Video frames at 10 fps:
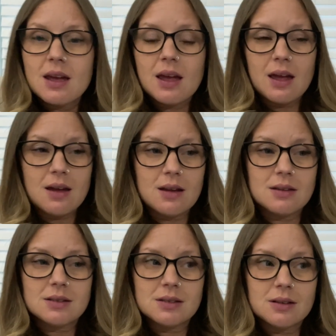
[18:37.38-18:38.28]

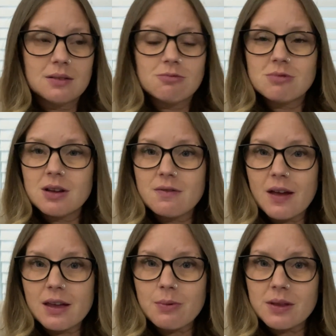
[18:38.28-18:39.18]
and
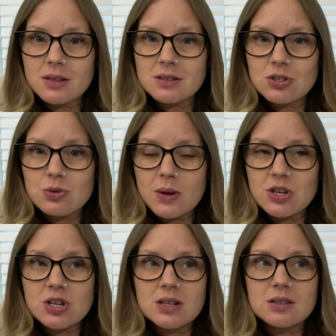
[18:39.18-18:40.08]
reevaluate the
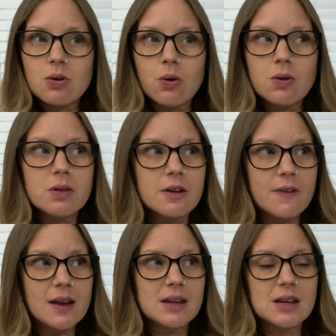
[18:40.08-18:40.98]
situation as a whole. If
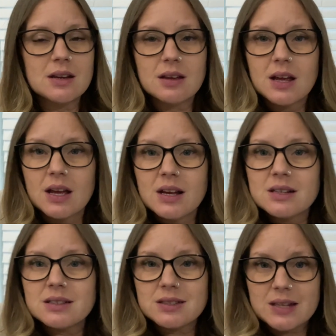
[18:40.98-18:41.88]
I need
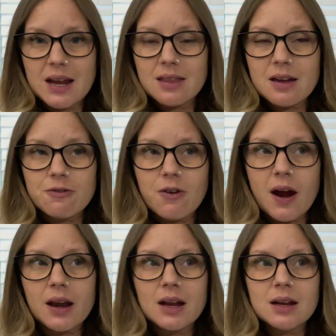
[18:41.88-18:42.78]
to stay that
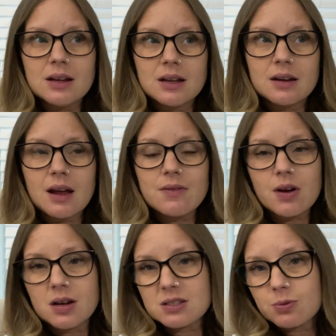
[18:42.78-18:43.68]
Friday and have a
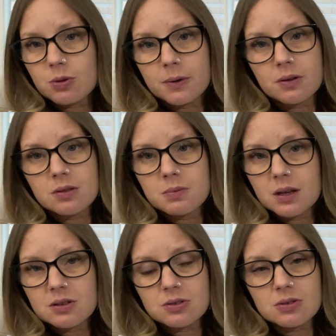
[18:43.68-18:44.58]
hospital birth and be
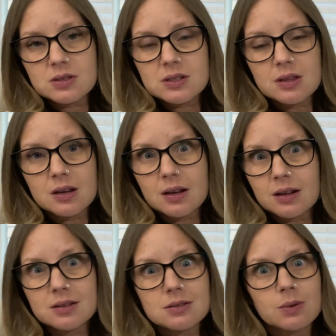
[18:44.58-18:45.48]
induced, then it
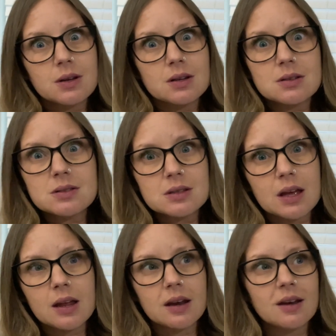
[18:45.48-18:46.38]
is what it is.
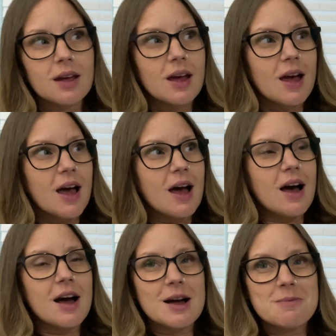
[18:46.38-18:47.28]
And
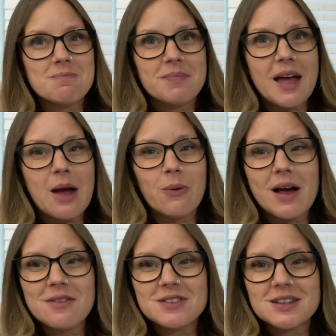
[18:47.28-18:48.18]
I will
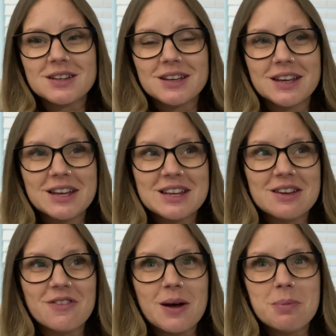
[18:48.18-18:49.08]
have to
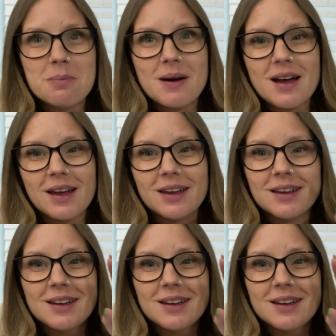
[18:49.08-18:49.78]
give up my